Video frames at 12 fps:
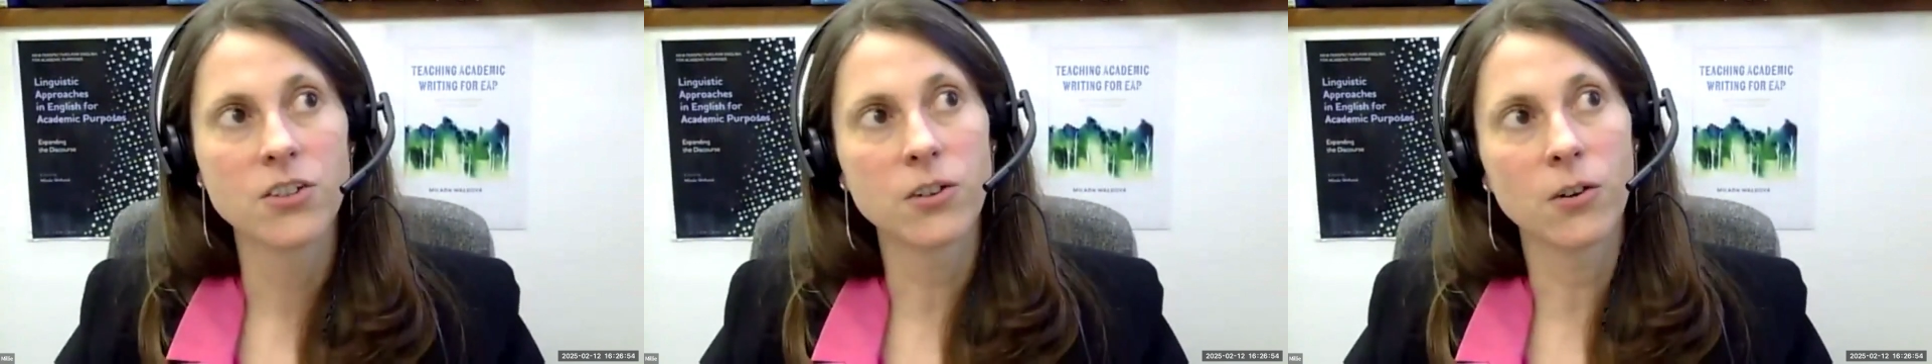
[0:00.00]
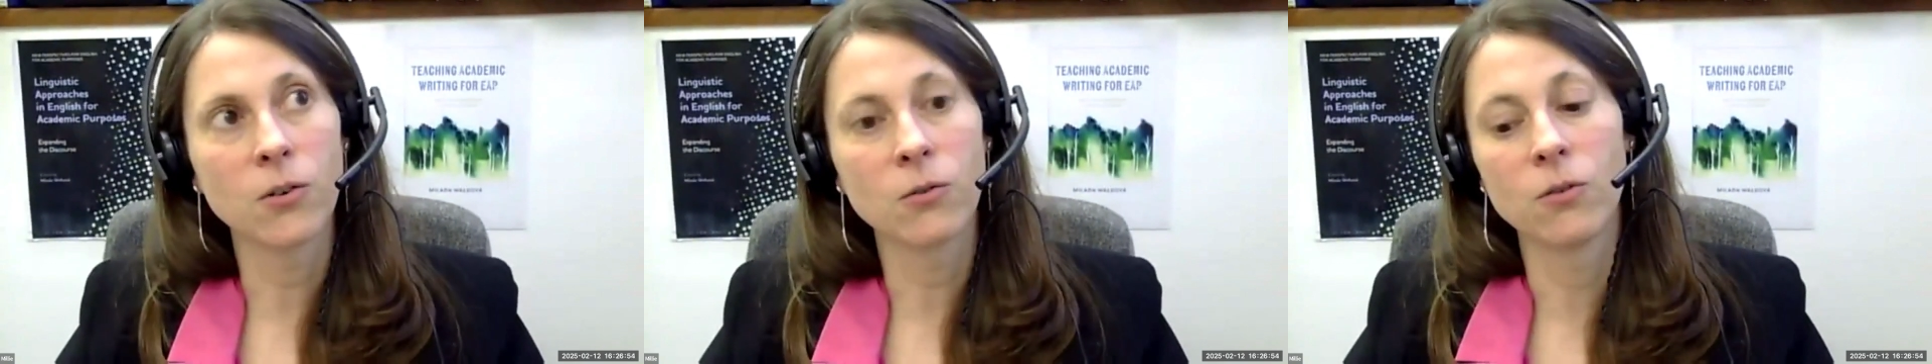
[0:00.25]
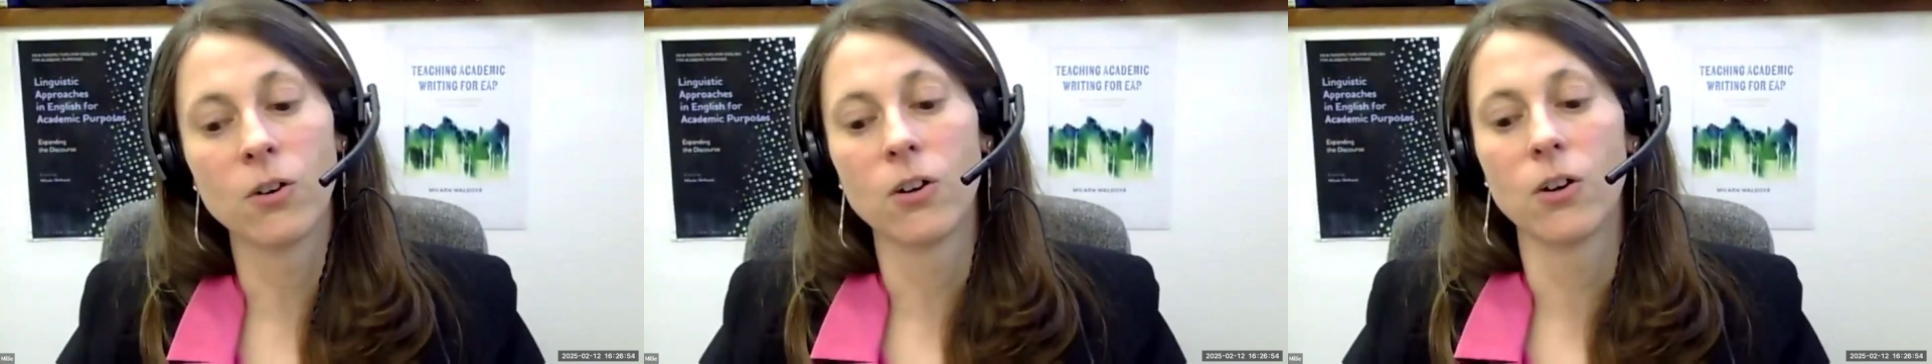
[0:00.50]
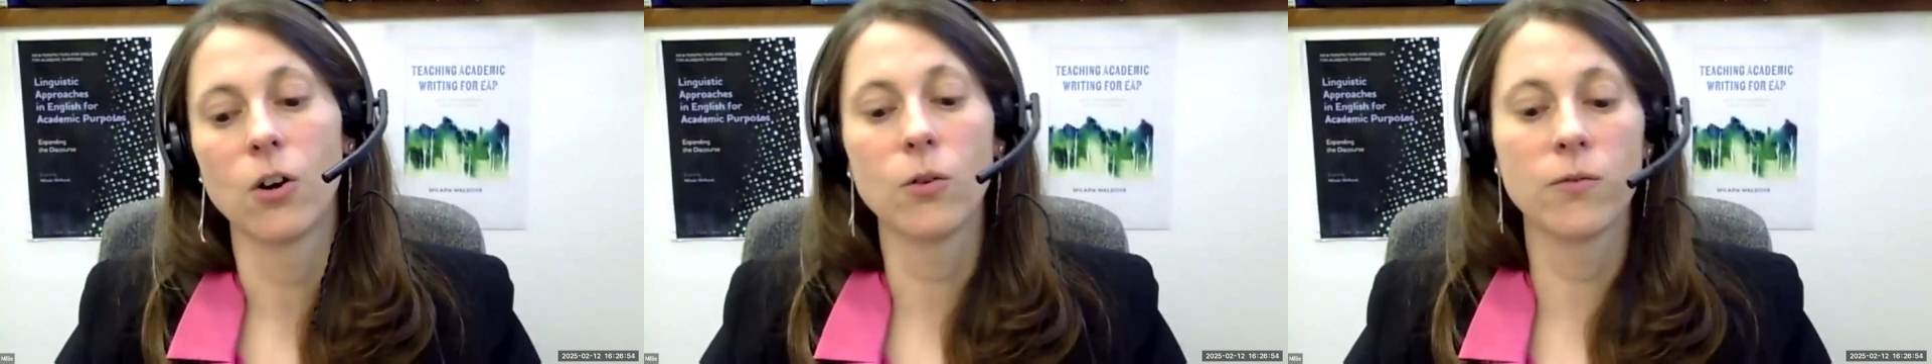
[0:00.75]
So,
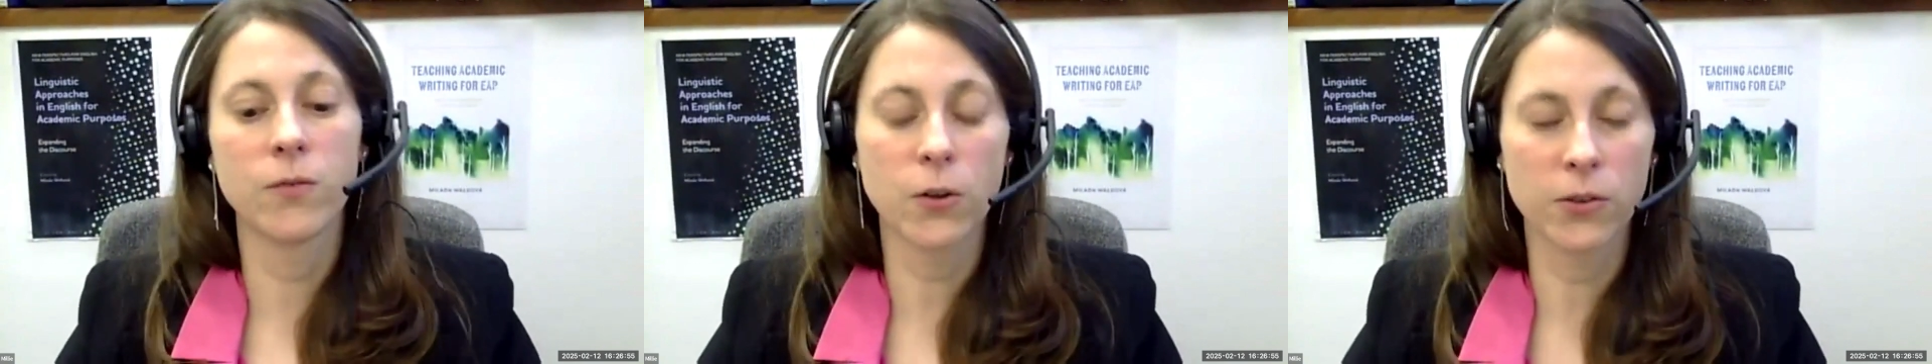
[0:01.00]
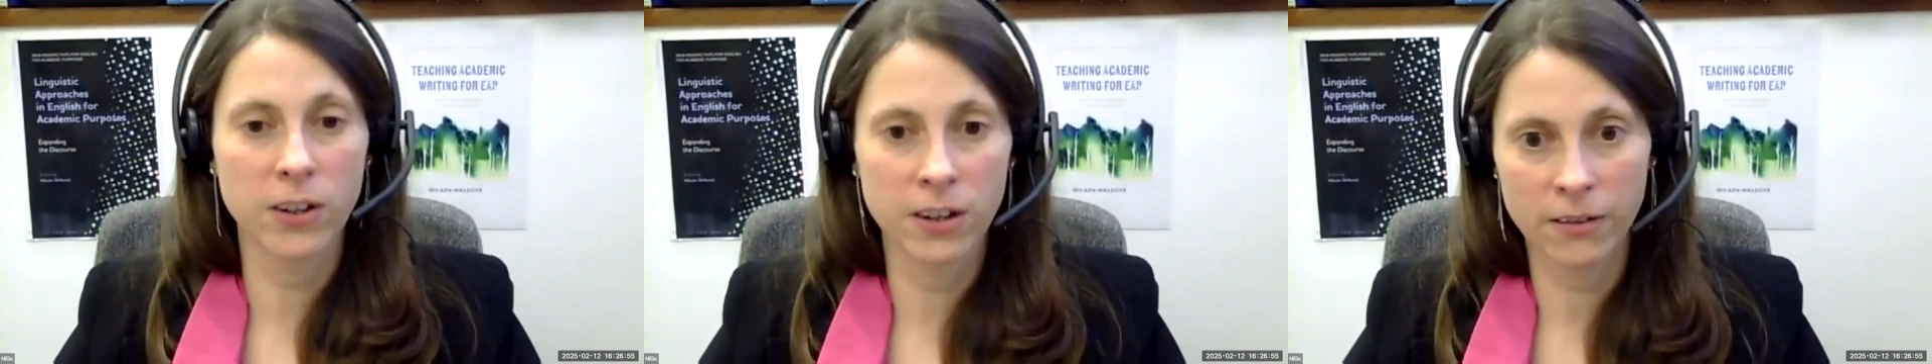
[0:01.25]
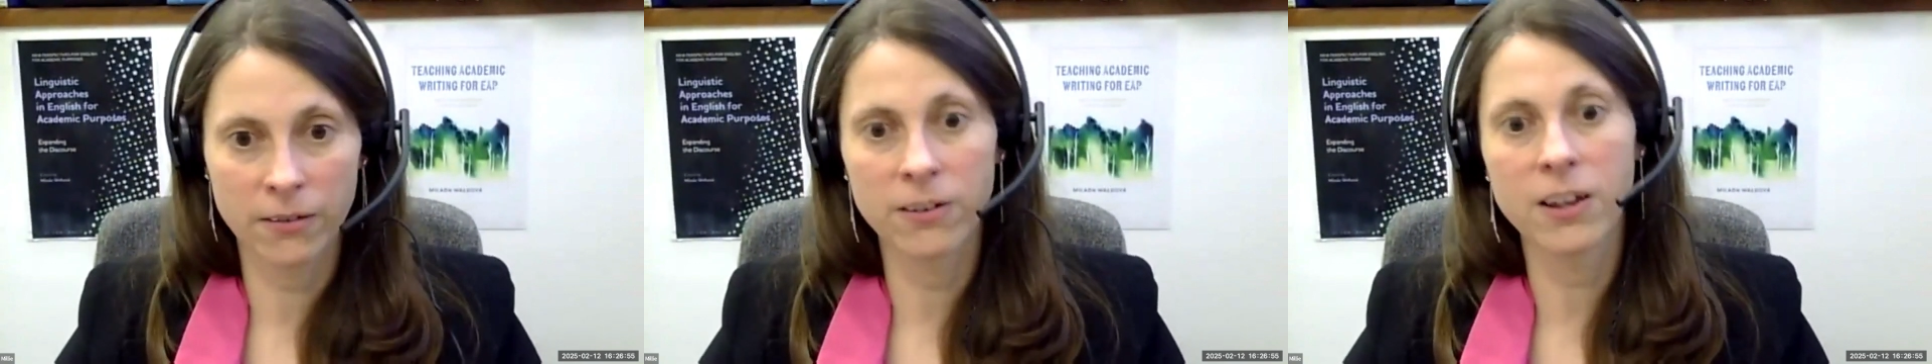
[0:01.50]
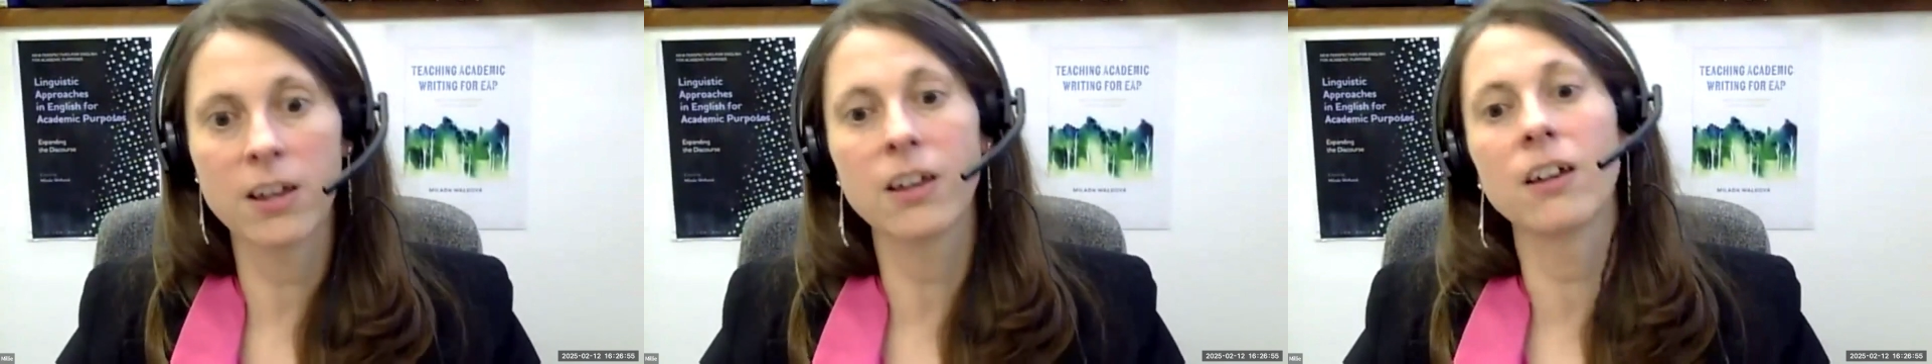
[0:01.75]
oh, you've got an
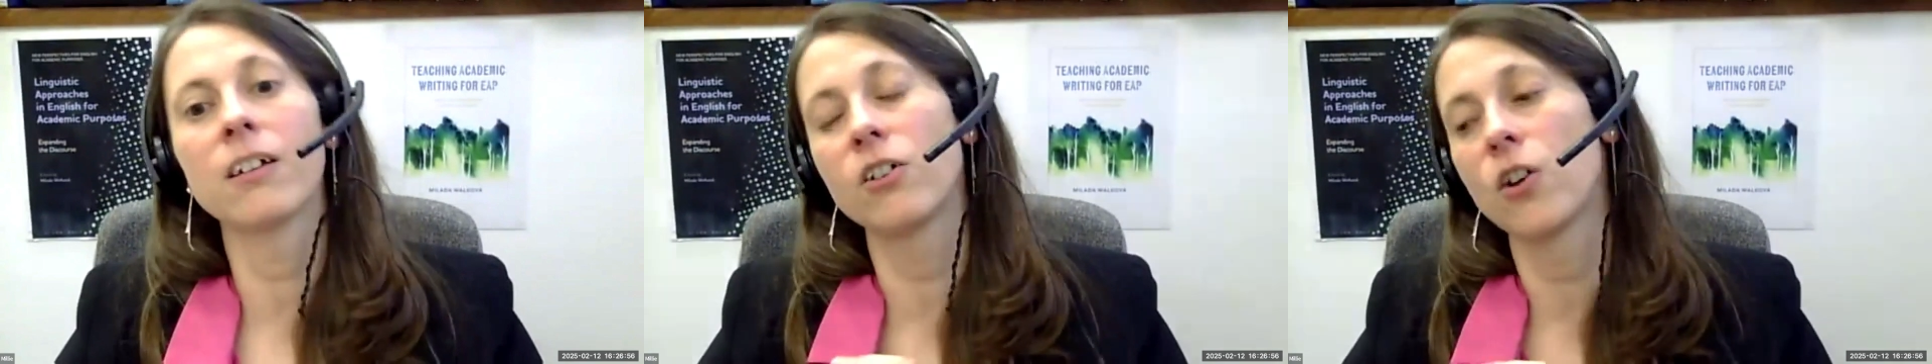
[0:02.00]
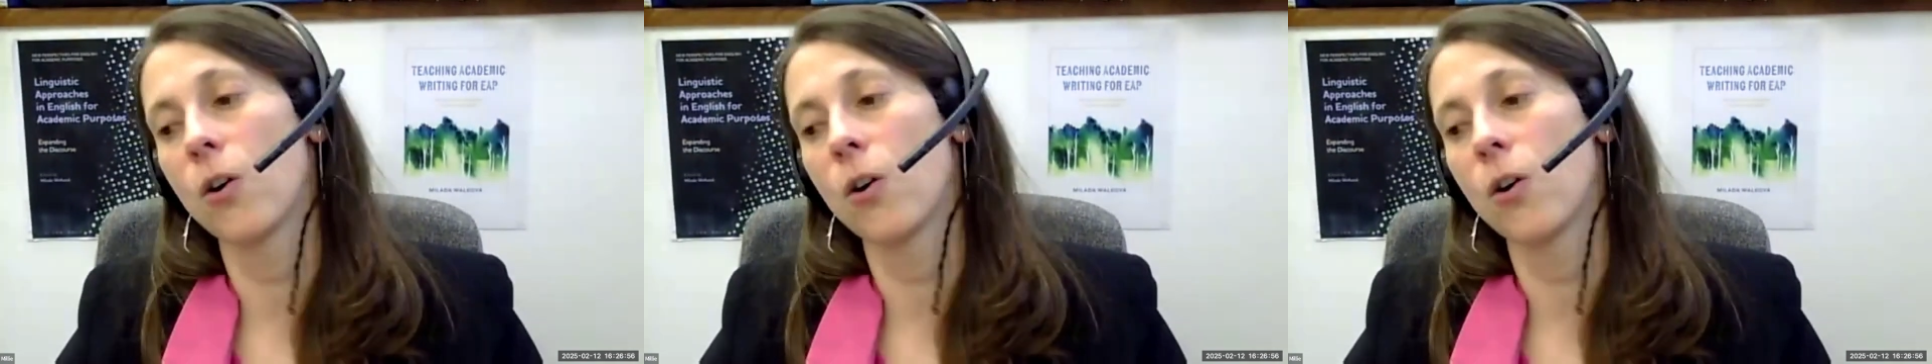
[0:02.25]
error here,